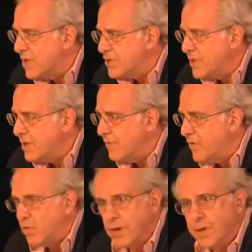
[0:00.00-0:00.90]
country
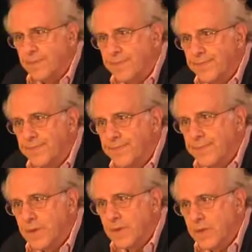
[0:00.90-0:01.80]
voted.
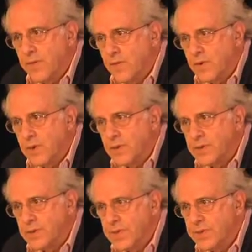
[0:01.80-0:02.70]
In other words,
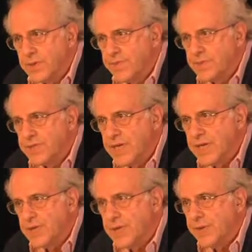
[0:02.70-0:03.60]

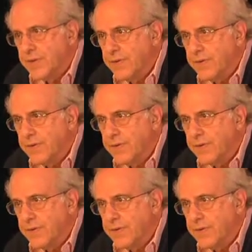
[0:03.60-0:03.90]
60% didn't.